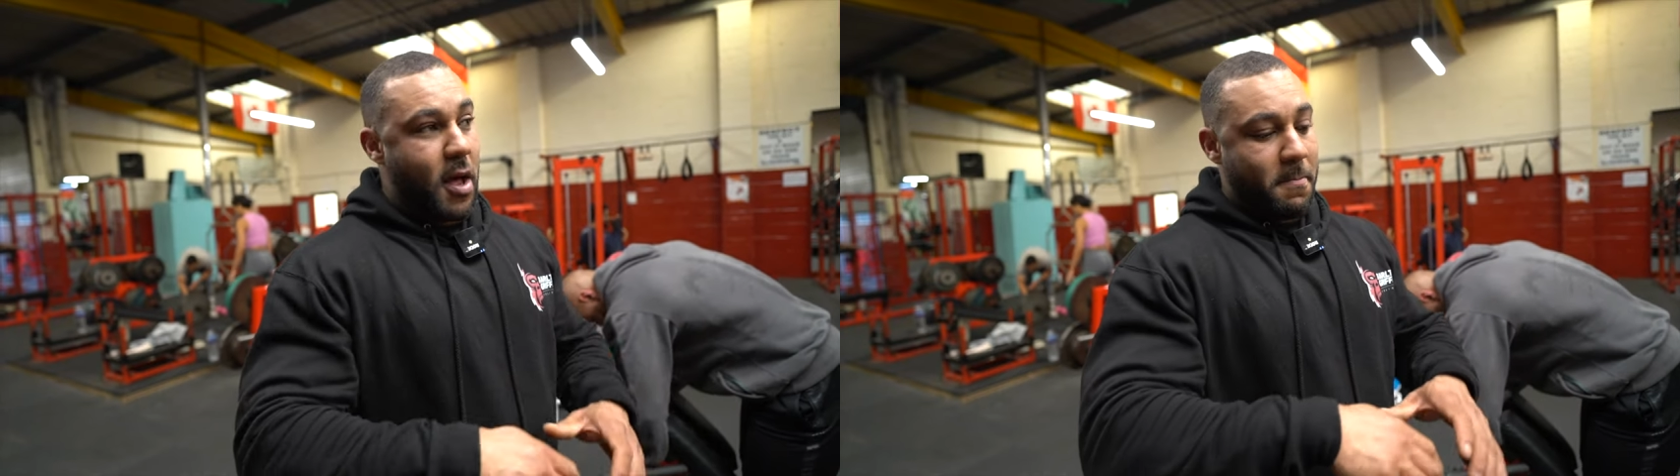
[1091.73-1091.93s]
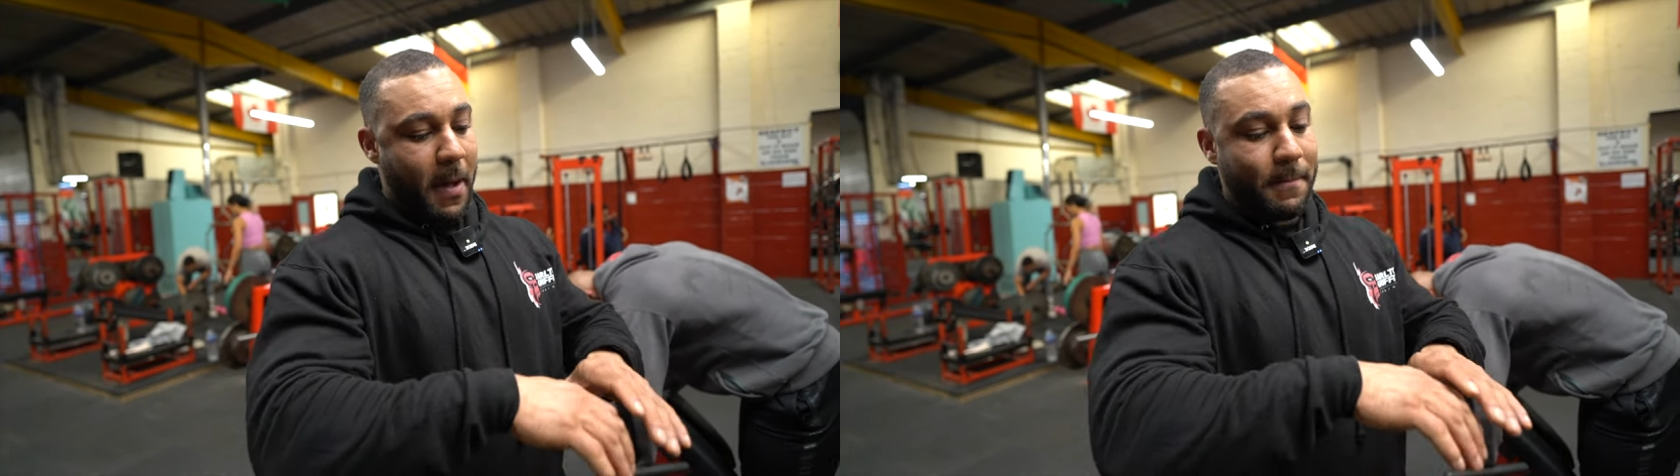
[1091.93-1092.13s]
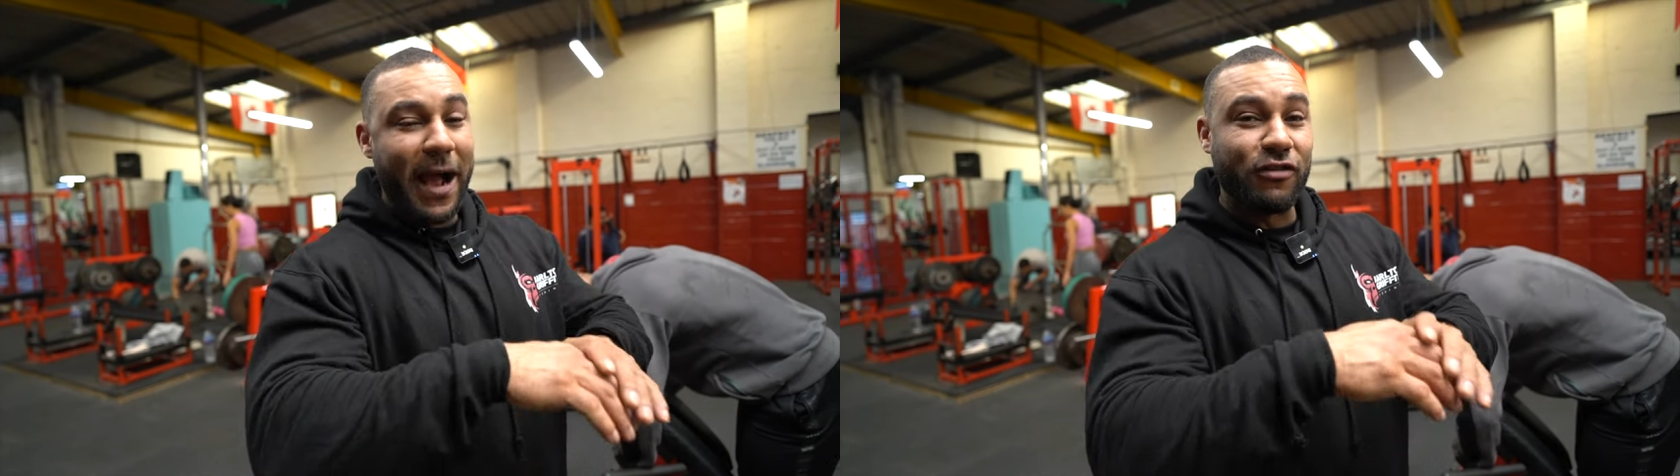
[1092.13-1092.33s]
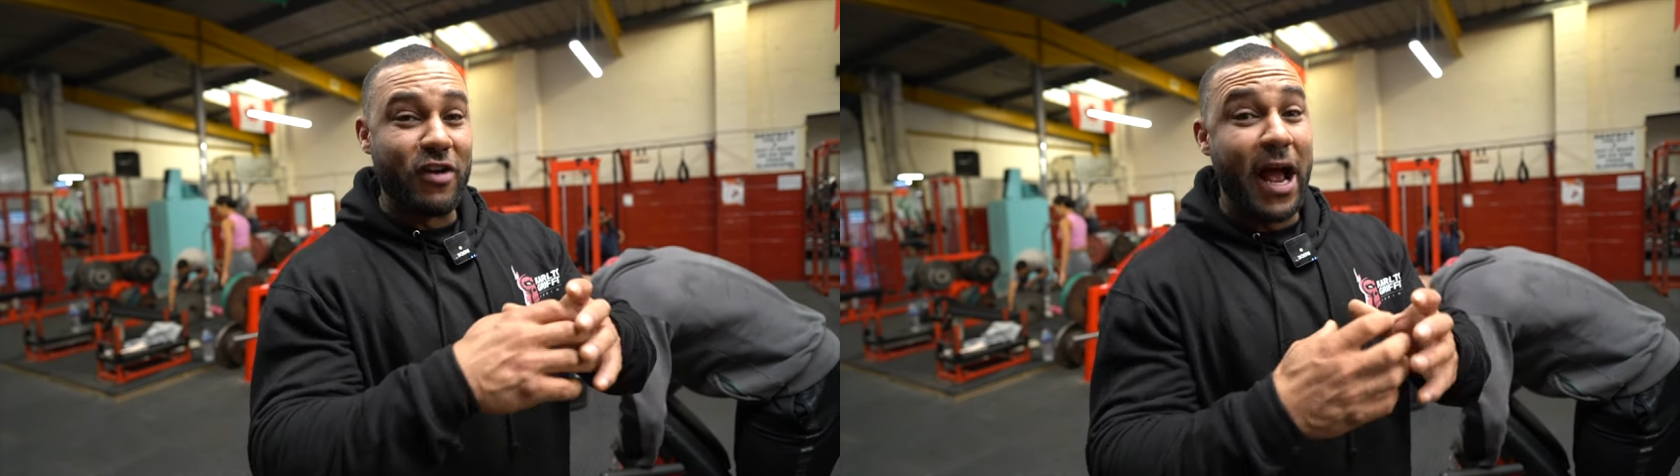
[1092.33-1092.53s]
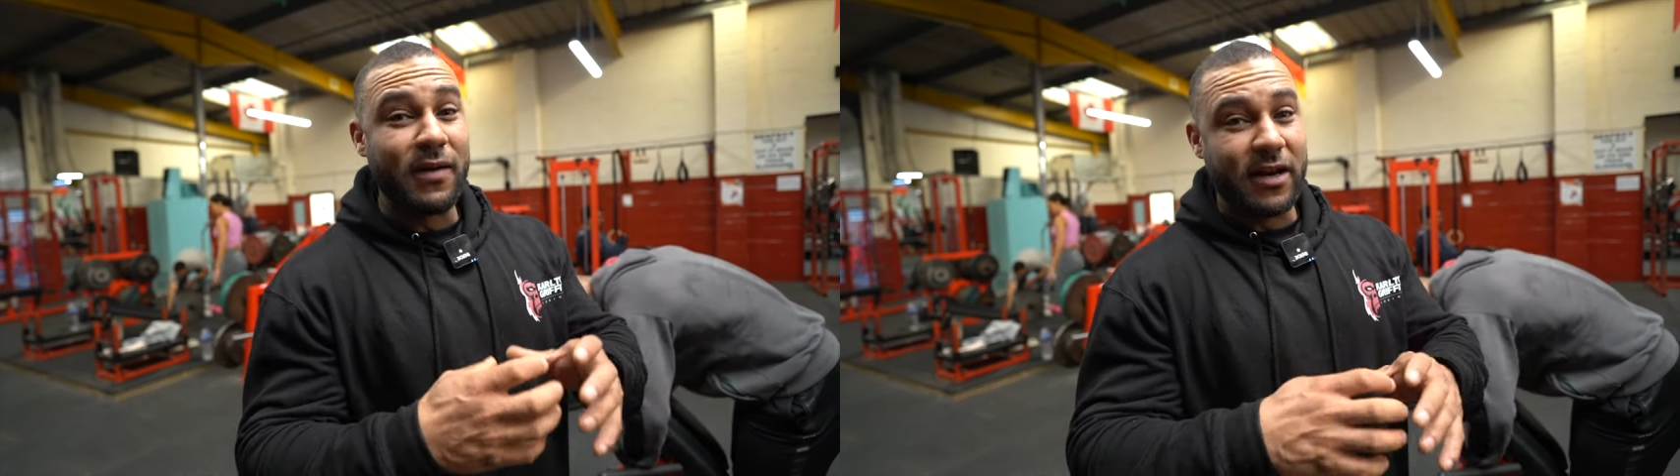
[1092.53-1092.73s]
My back's
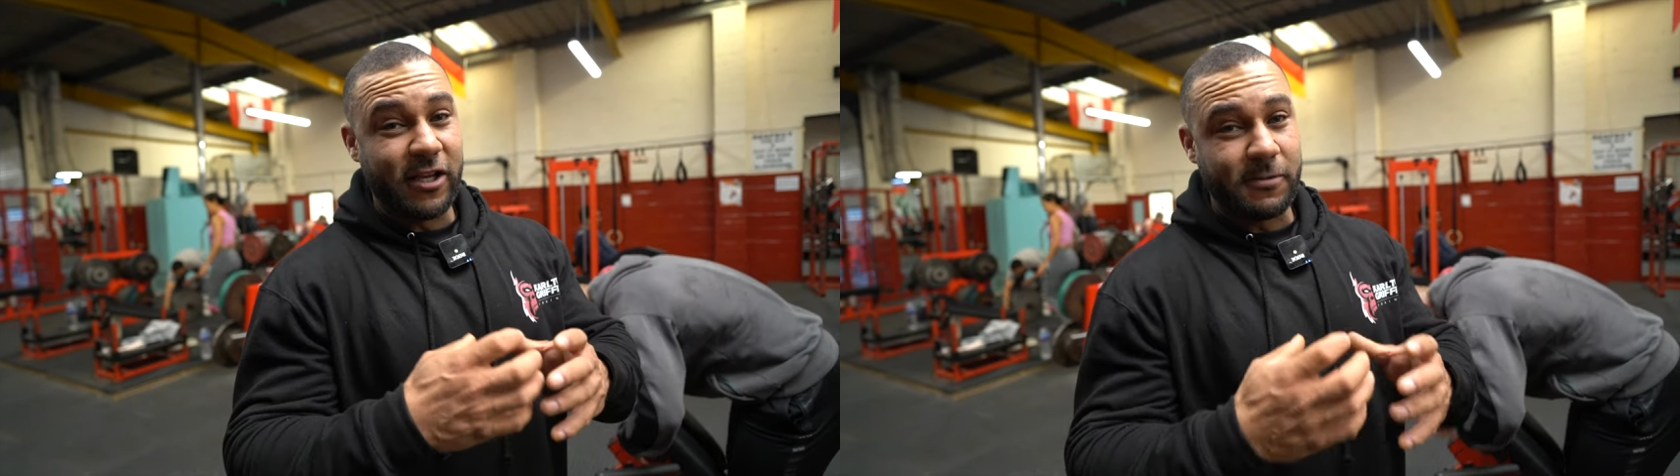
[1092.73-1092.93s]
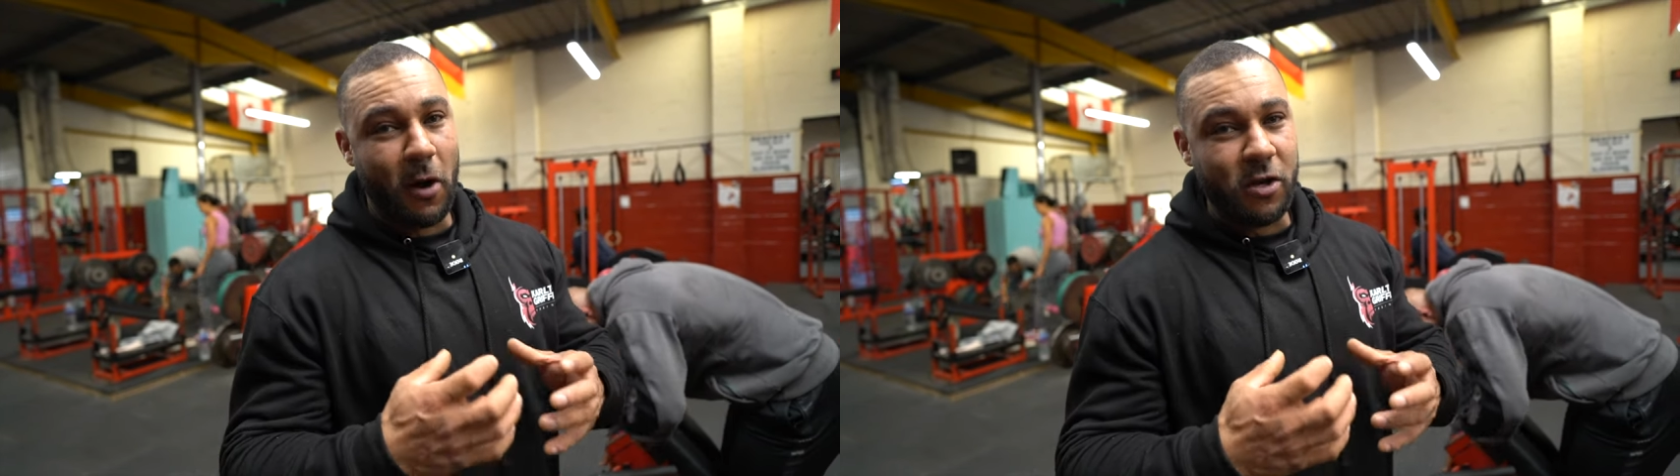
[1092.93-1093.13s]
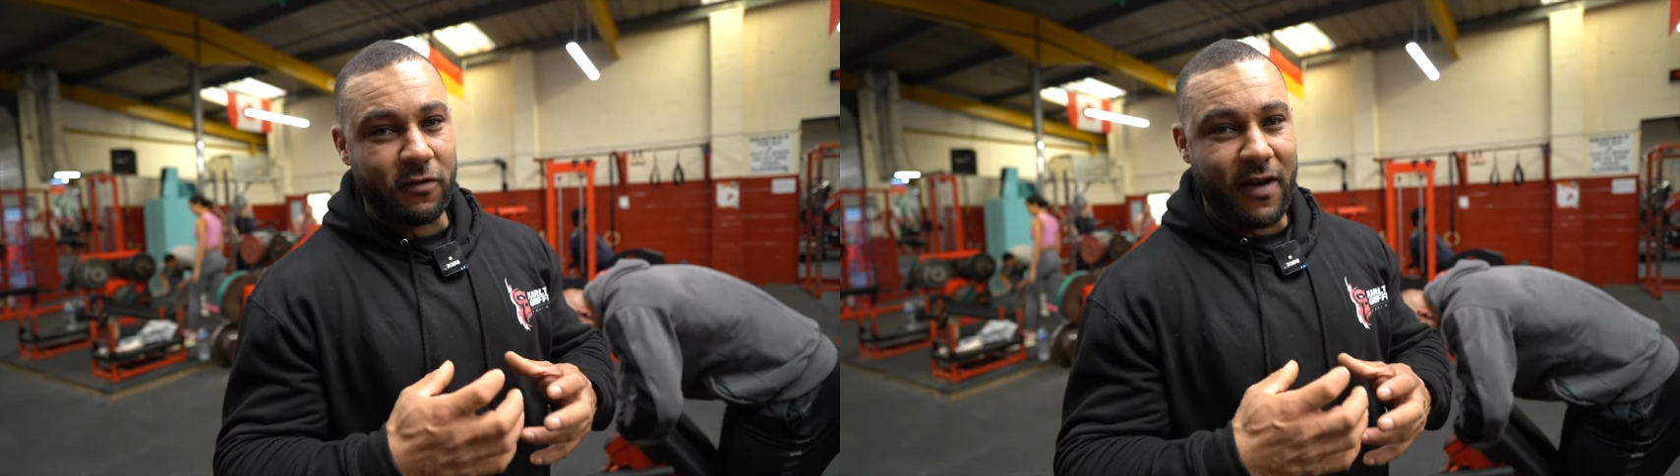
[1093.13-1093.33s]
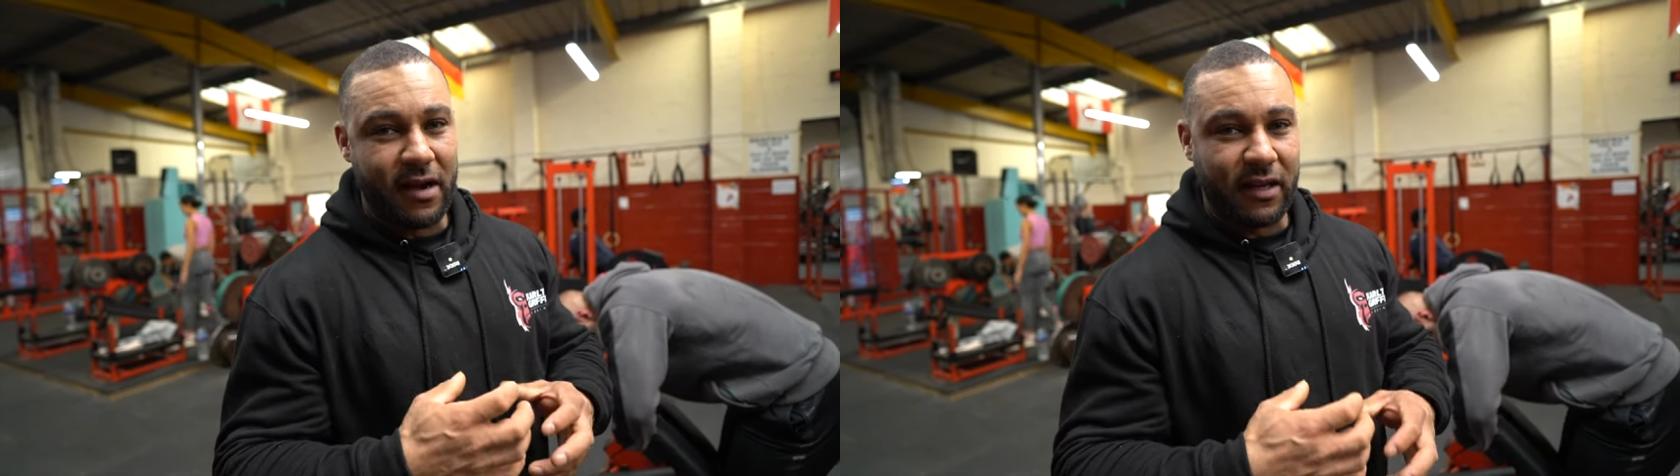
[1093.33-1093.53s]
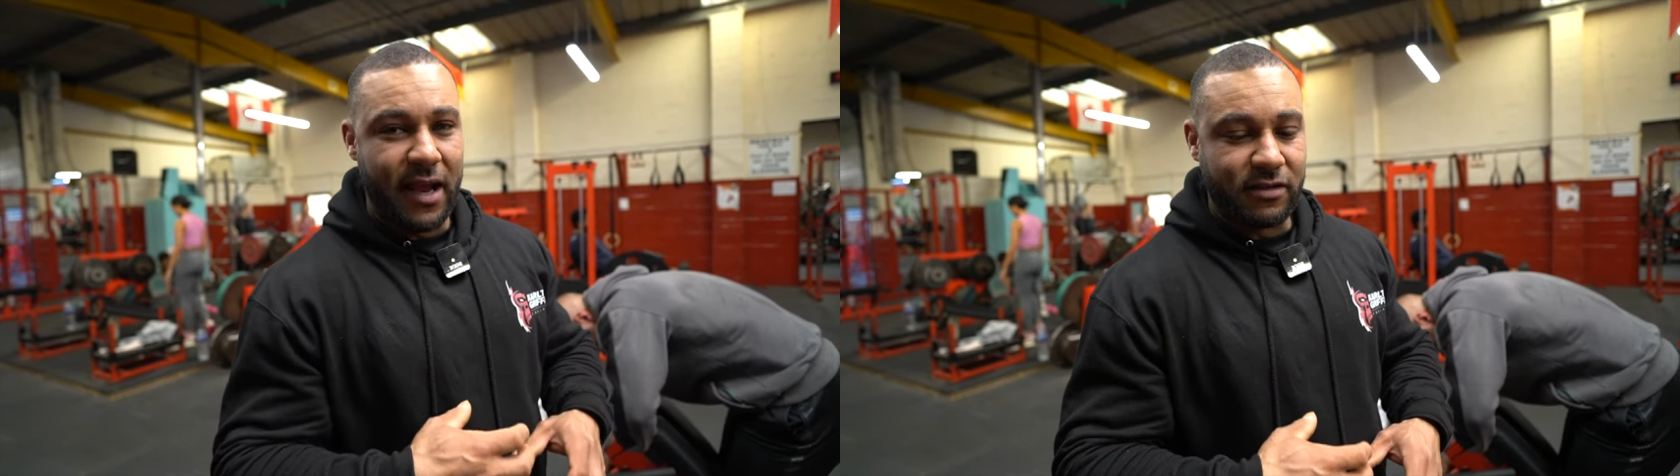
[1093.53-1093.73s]
round and it's supposed to be round, okay?